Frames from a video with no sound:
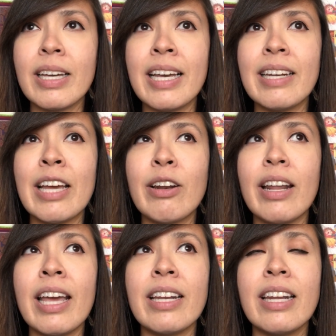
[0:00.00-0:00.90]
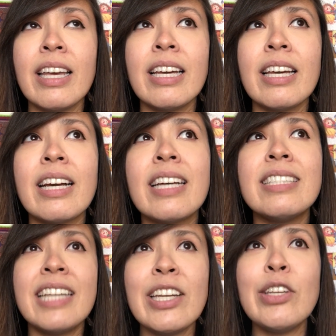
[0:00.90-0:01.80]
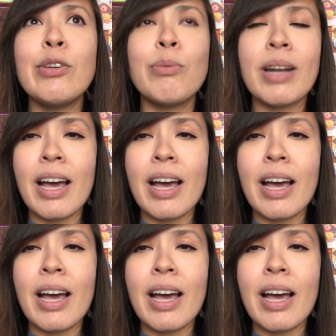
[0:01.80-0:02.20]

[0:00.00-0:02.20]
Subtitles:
It continued what